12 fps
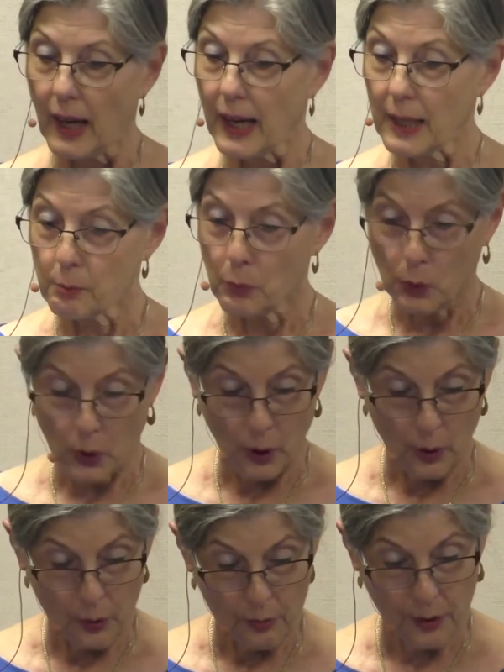And
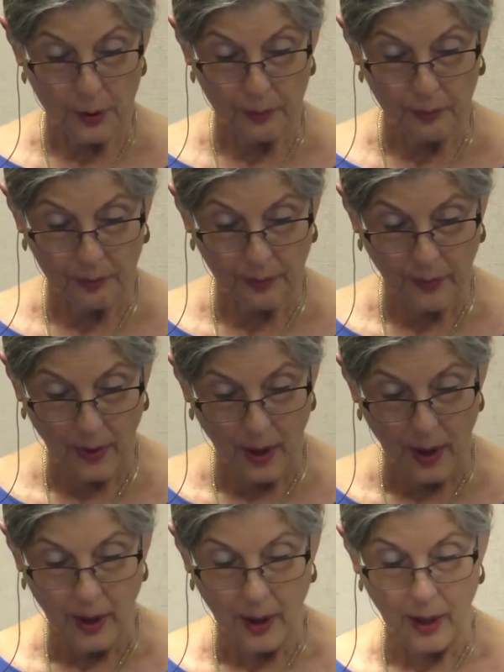moreover,
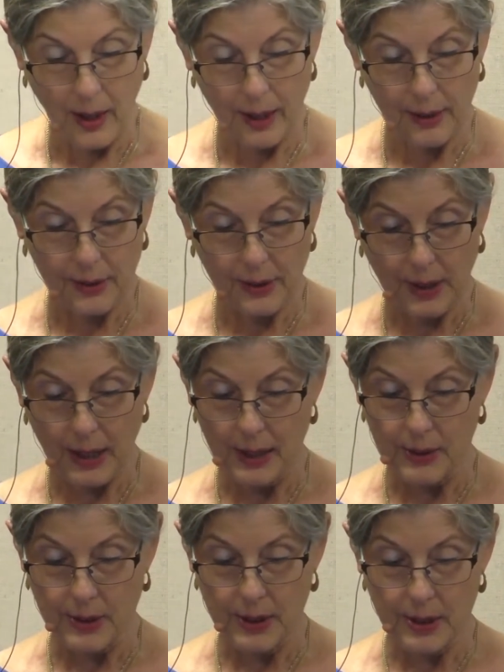Edgar
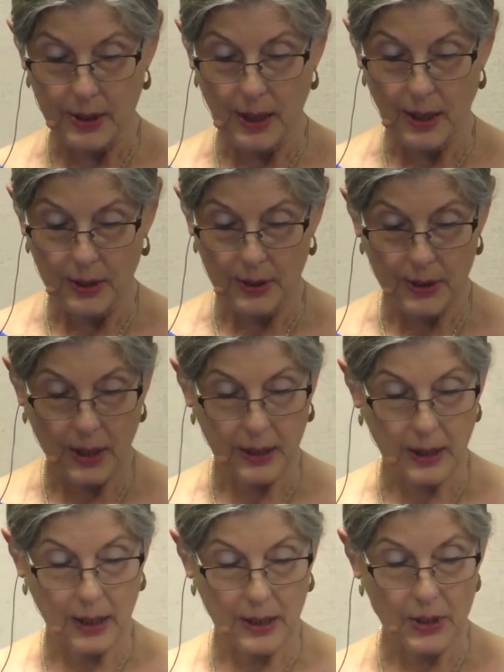Casey says that
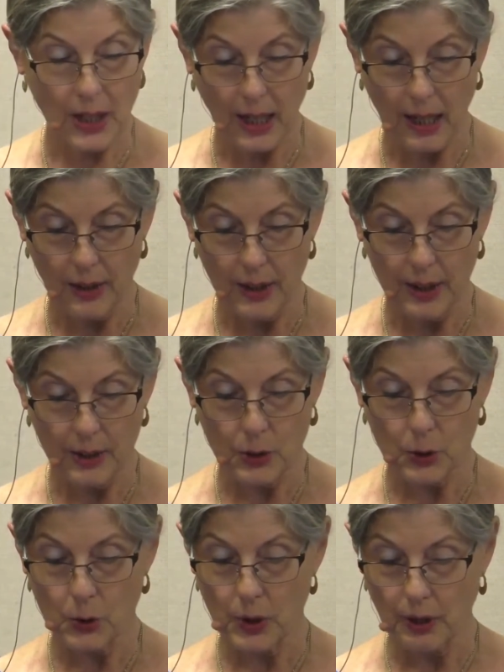the entire
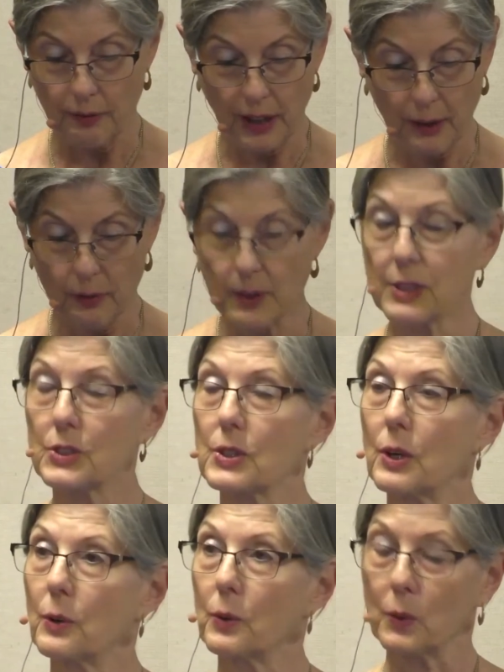history of every
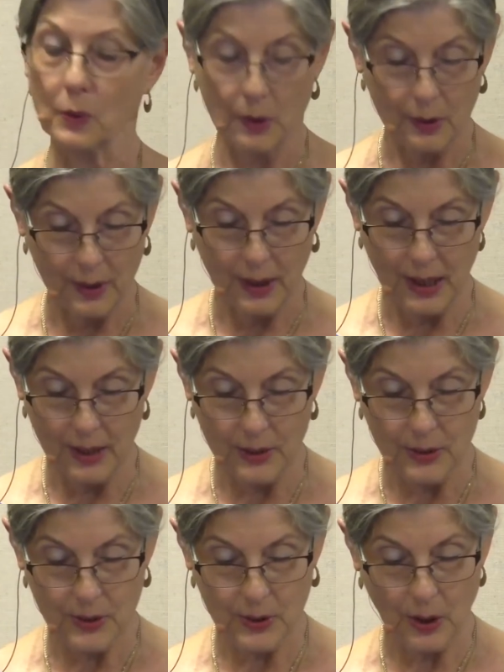soul
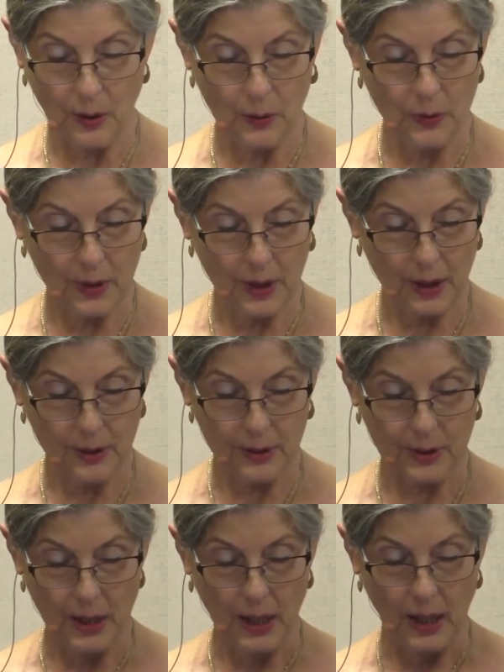is on
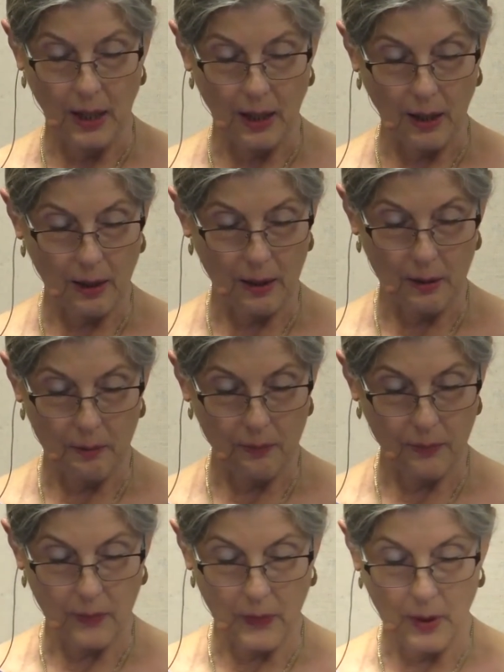this,
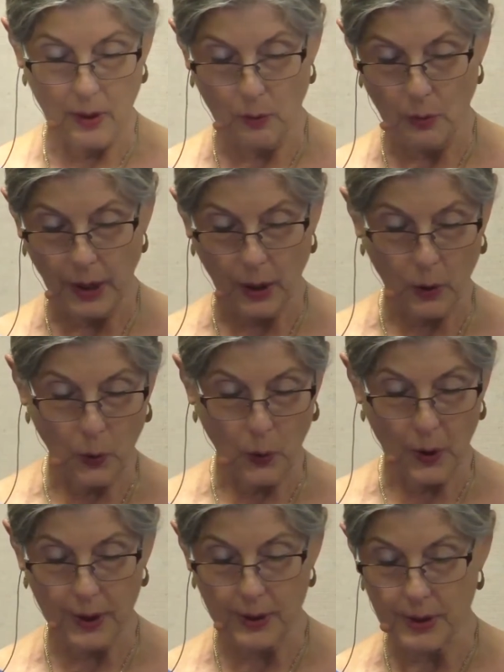
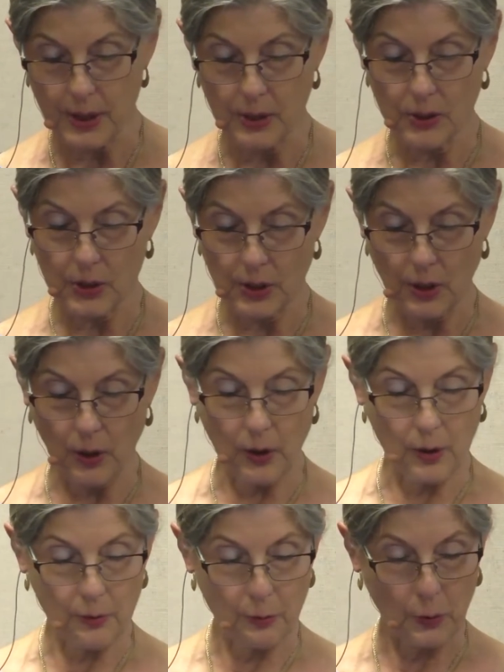recorded since the
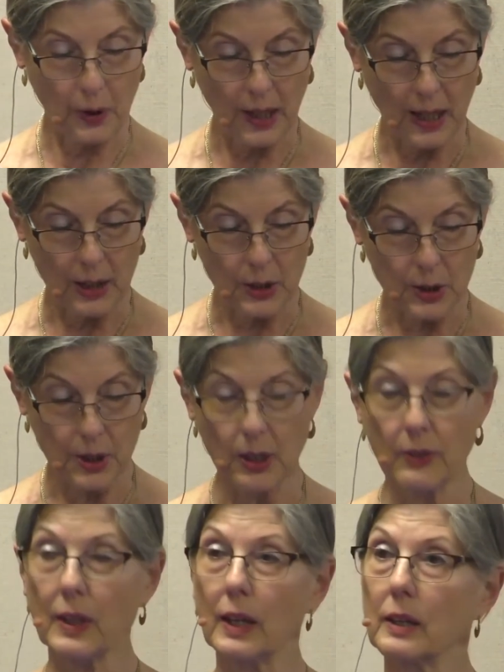dawn of creation,
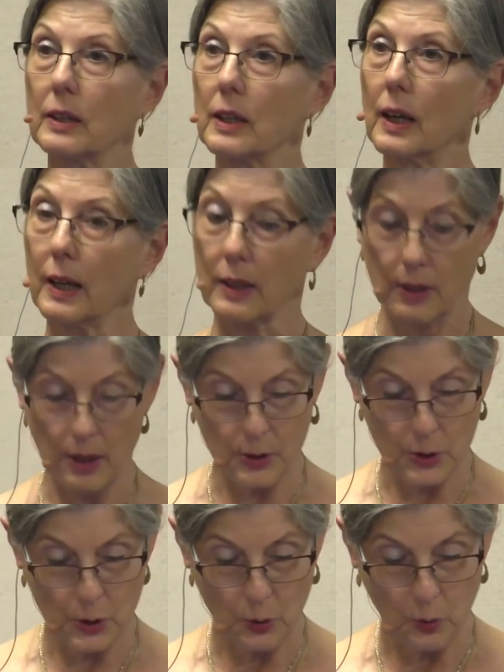and they connect
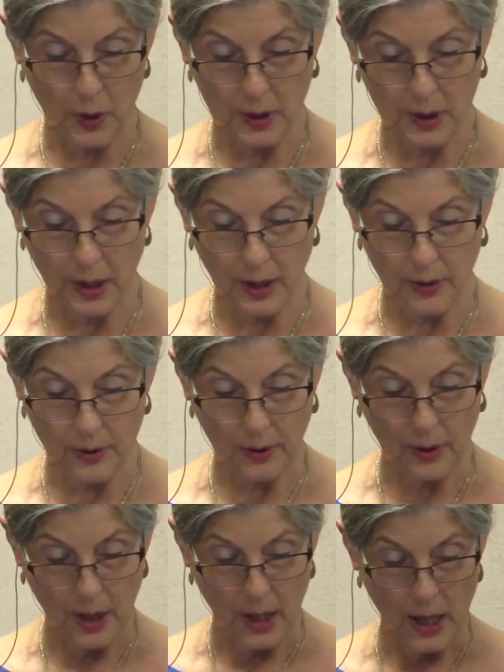us to one
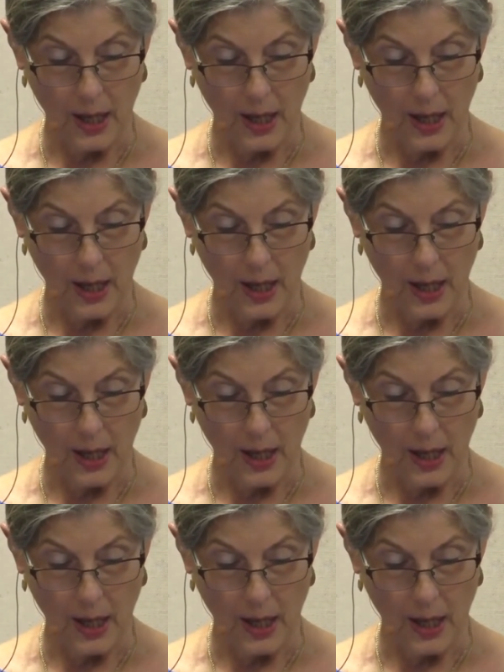another.